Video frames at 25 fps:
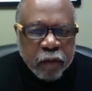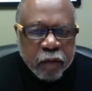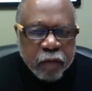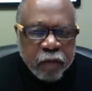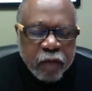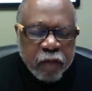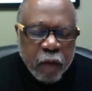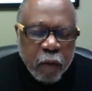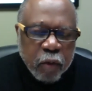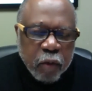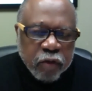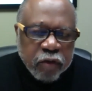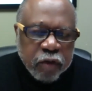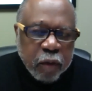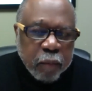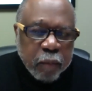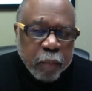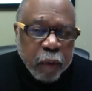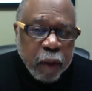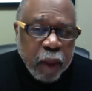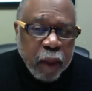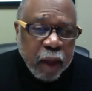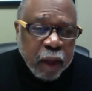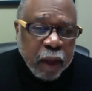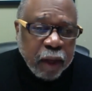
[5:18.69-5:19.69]
the folks at
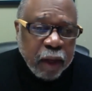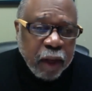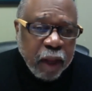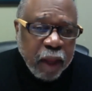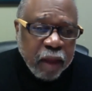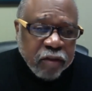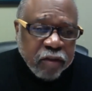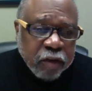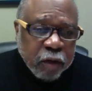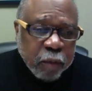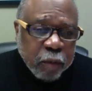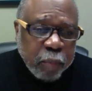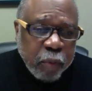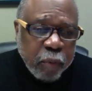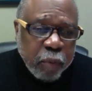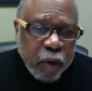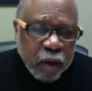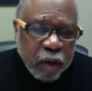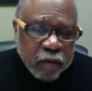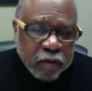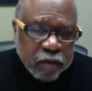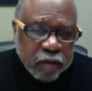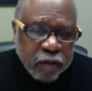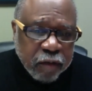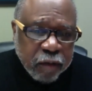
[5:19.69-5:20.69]
Black Classic
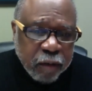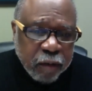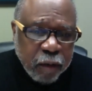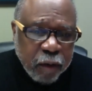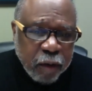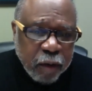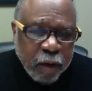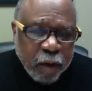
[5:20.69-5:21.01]
Press.